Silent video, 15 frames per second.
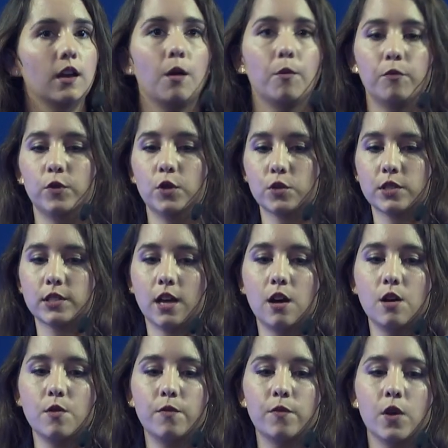up for
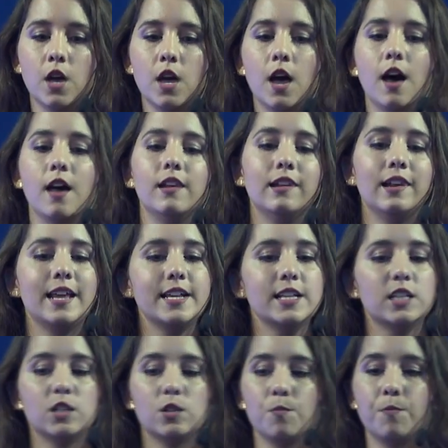yourself, at
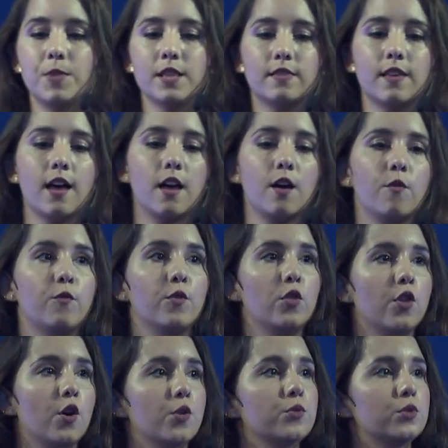least be there for
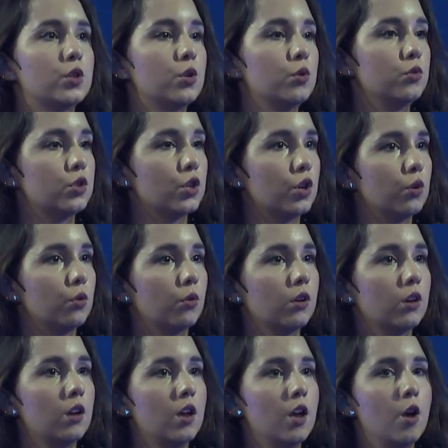those who do.
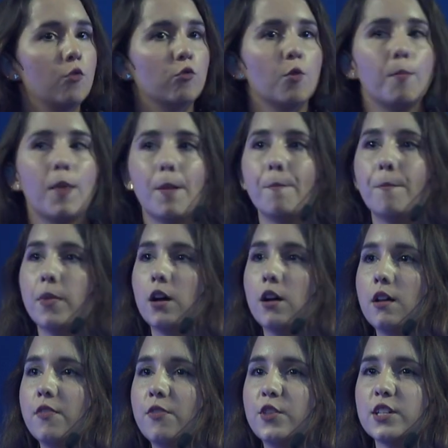
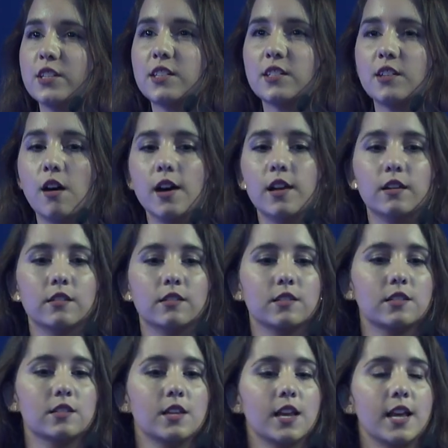Remember that
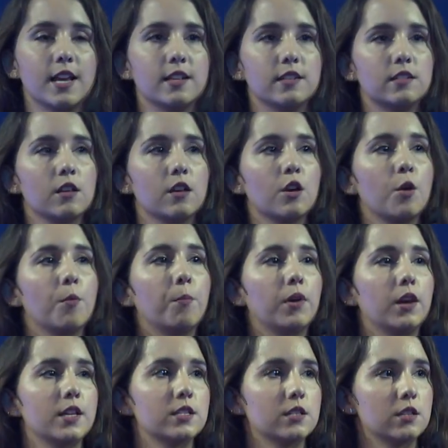silence is
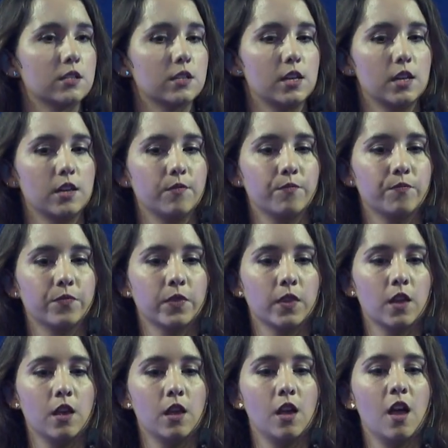complicity.
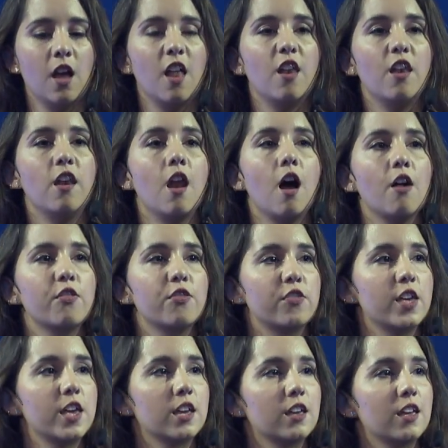
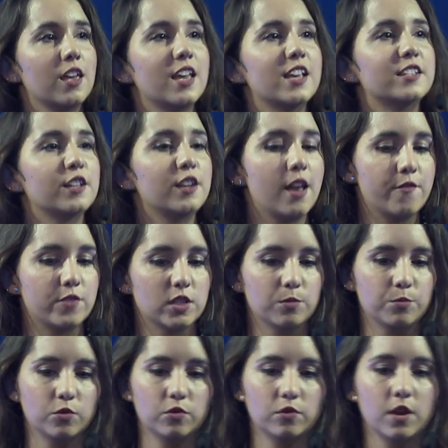Nothing is
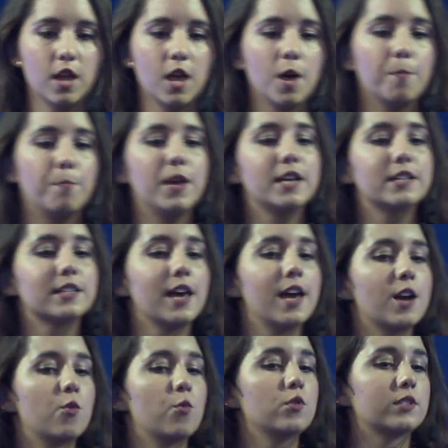inevitable. Big
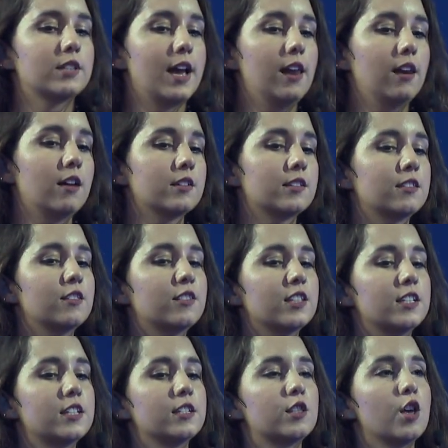tech will tell us that
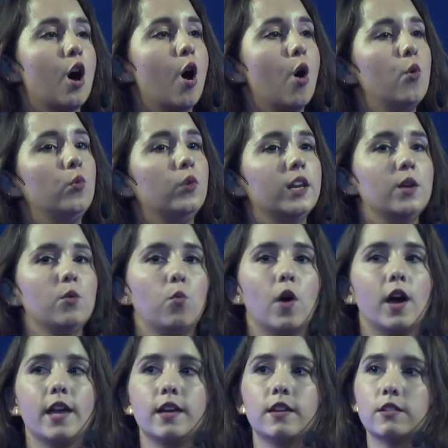this is the only
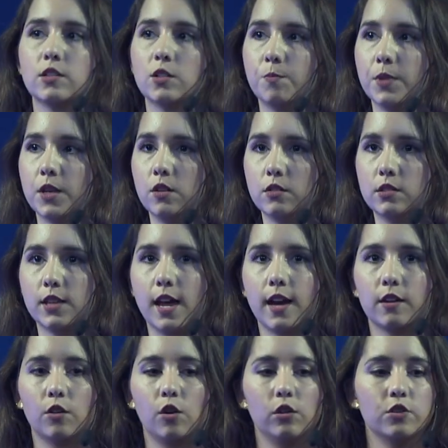way to build
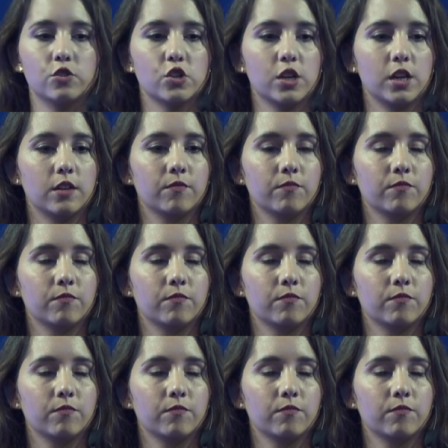technology.